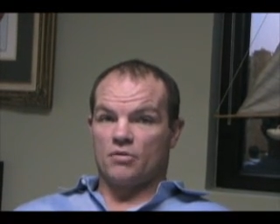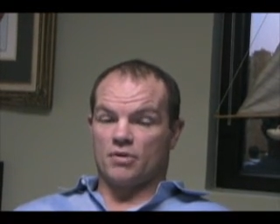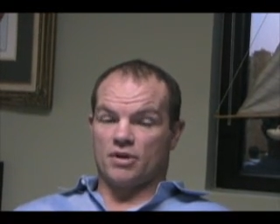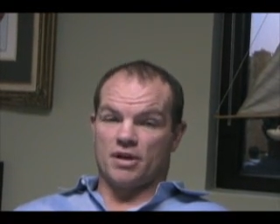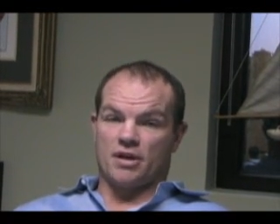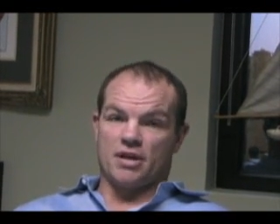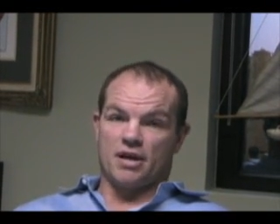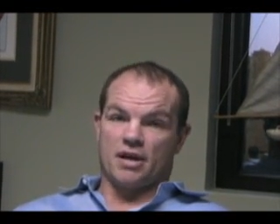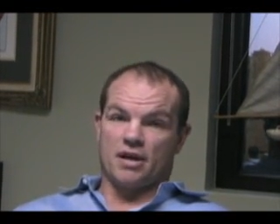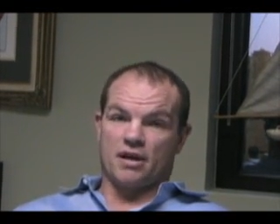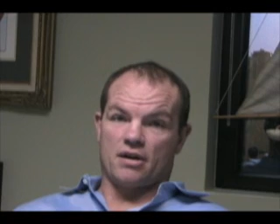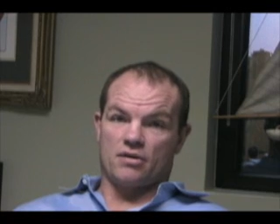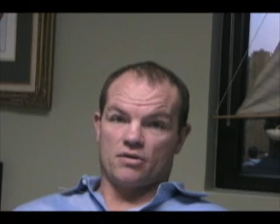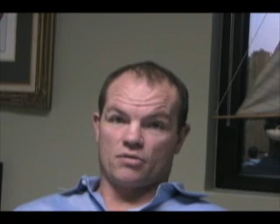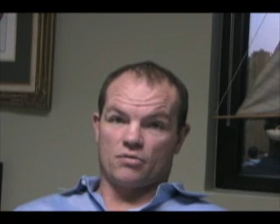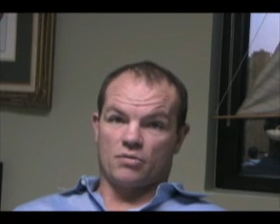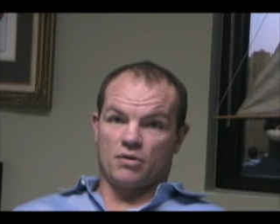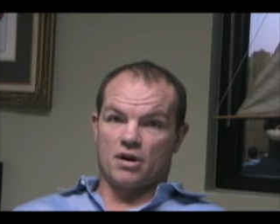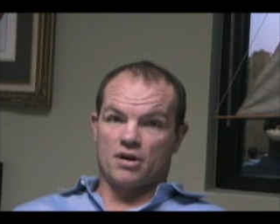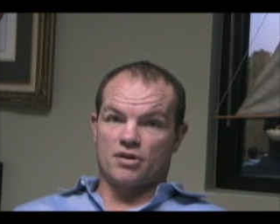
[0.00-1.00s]
when they take on a
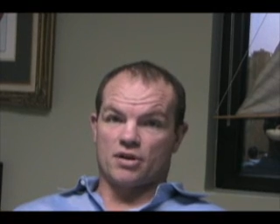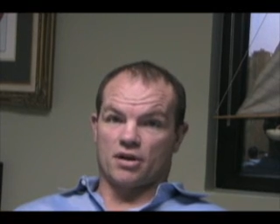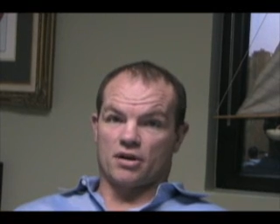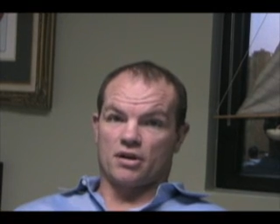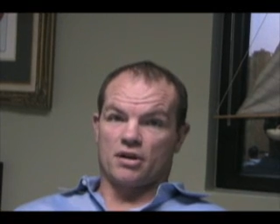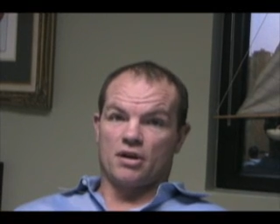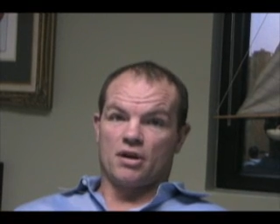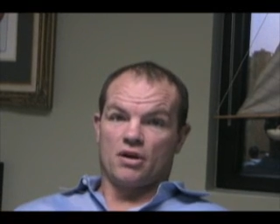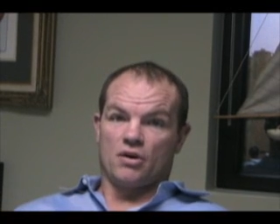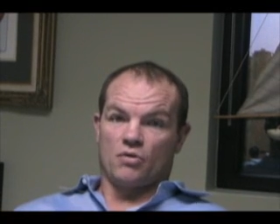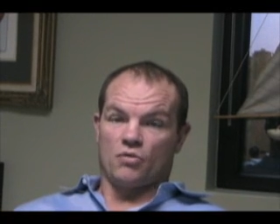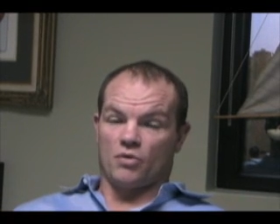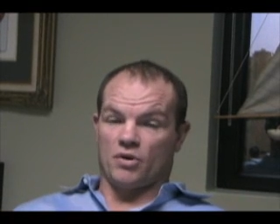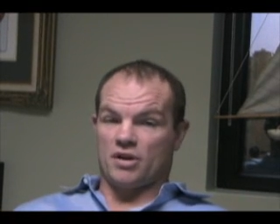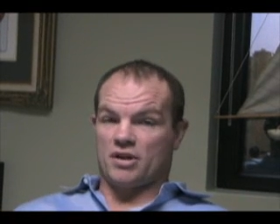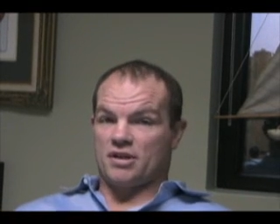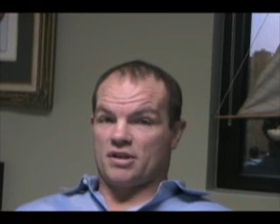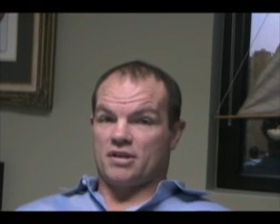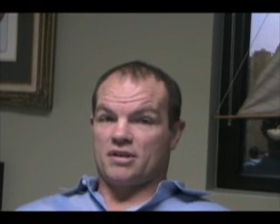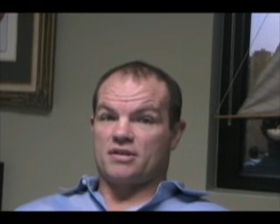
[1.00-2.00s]
new project:
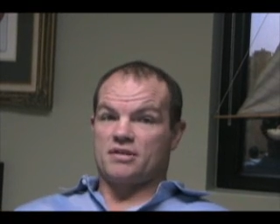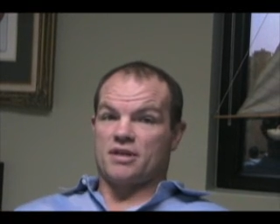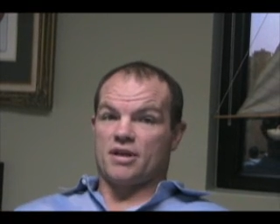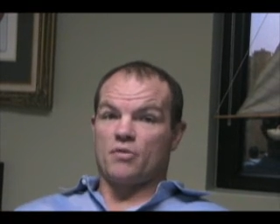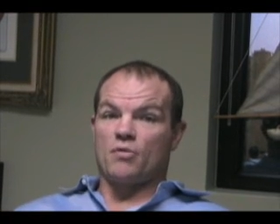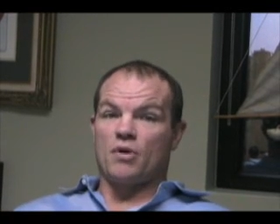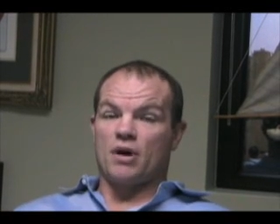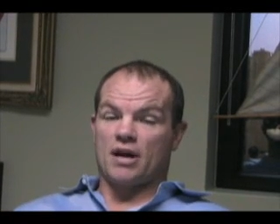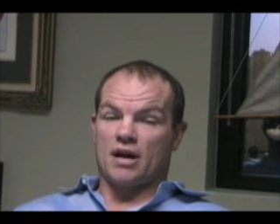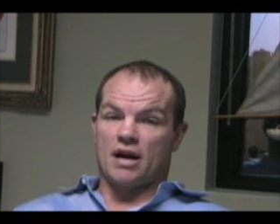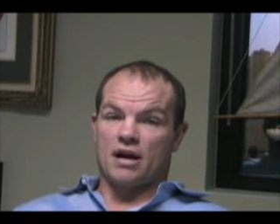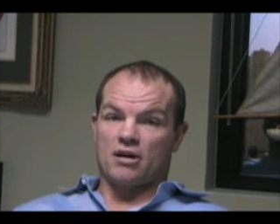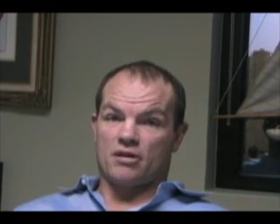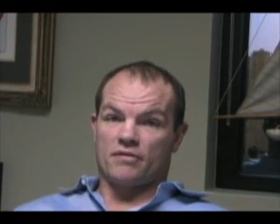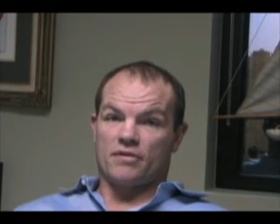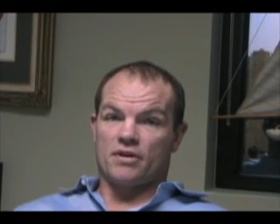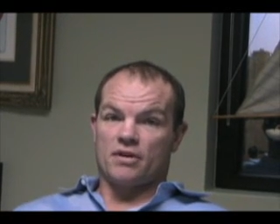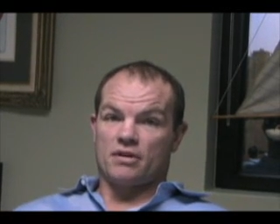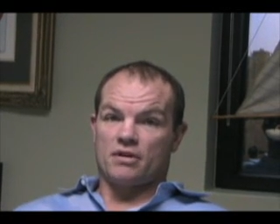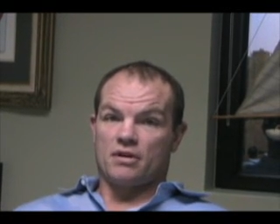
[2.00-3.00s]
what it is they want out
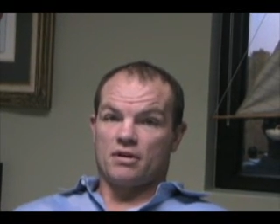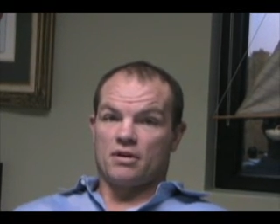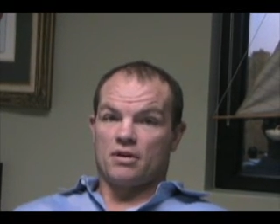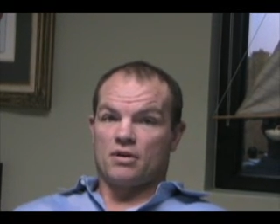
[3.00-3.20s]
of it,